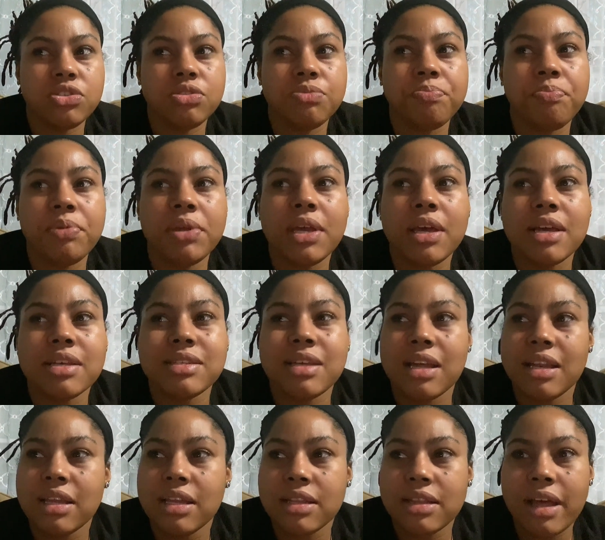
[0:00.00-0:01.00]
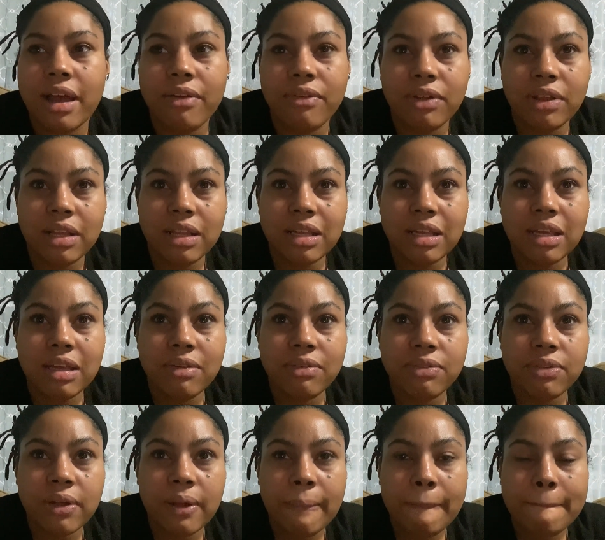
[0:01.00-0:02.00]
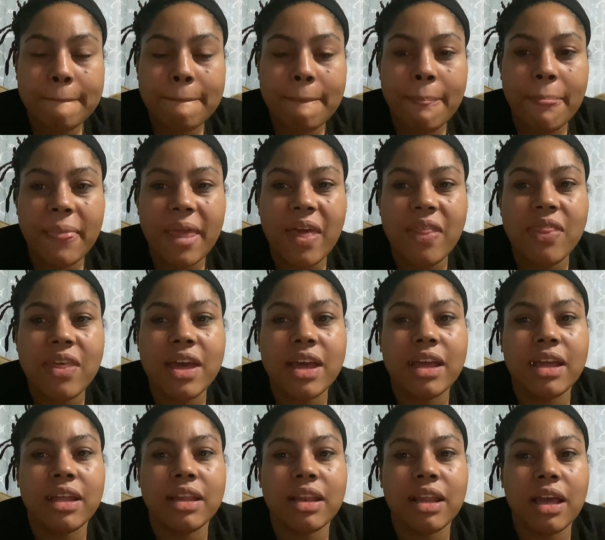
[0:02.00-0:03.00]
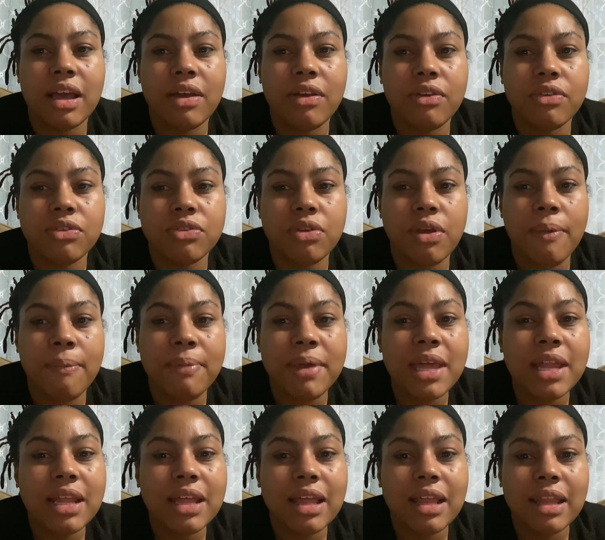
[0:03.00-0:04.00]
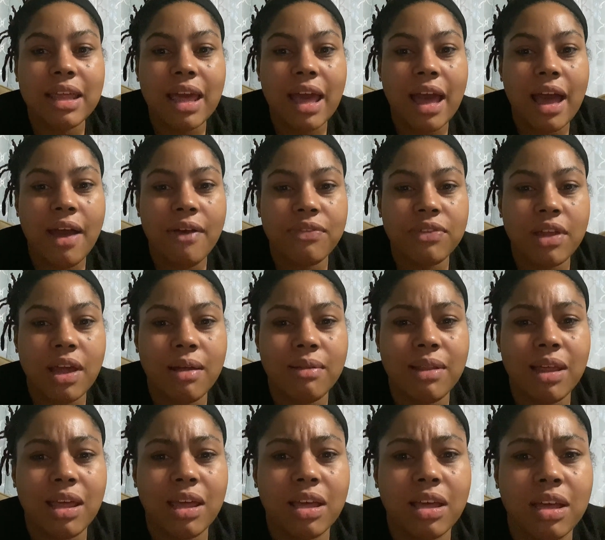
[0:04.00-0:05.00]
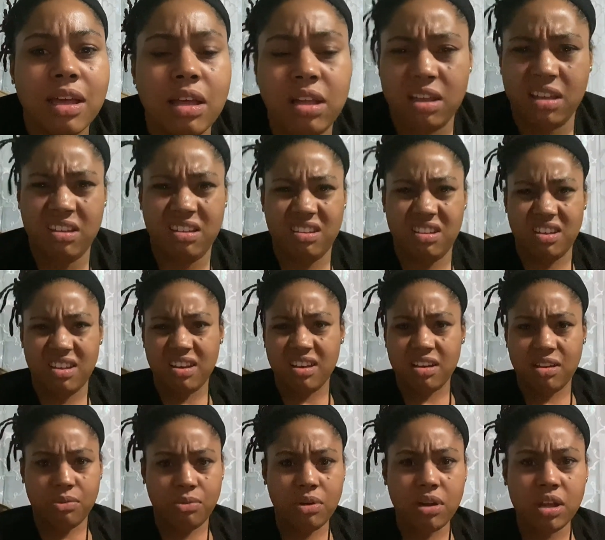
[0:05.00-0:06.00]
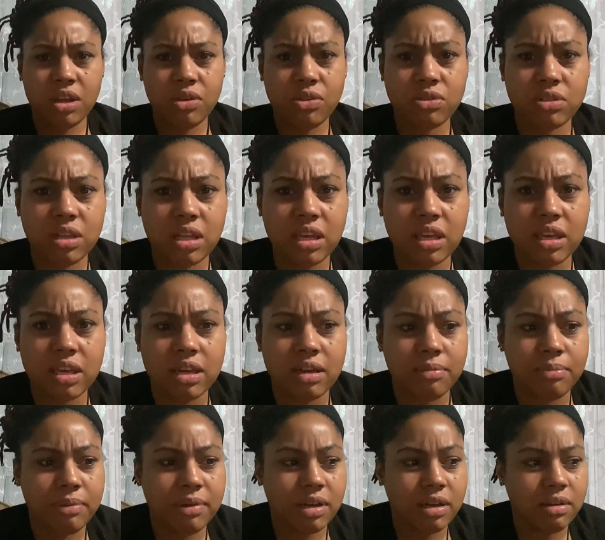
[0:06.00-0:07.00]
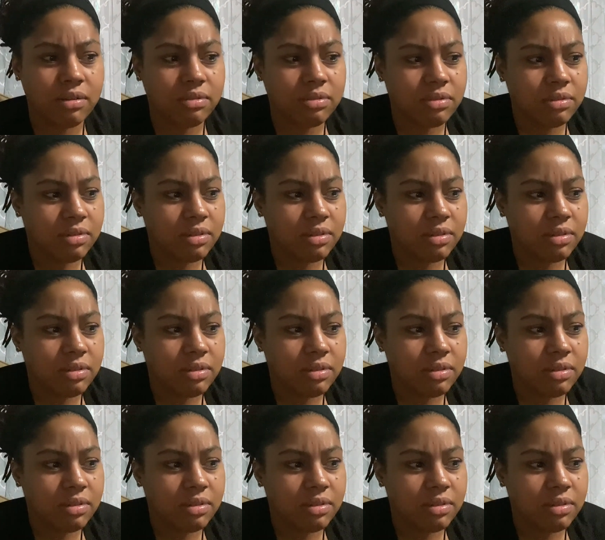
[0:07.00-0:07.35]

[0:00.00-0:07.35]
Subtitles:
because I need that relief. And then immediately after, I'm like, what are you thinking about?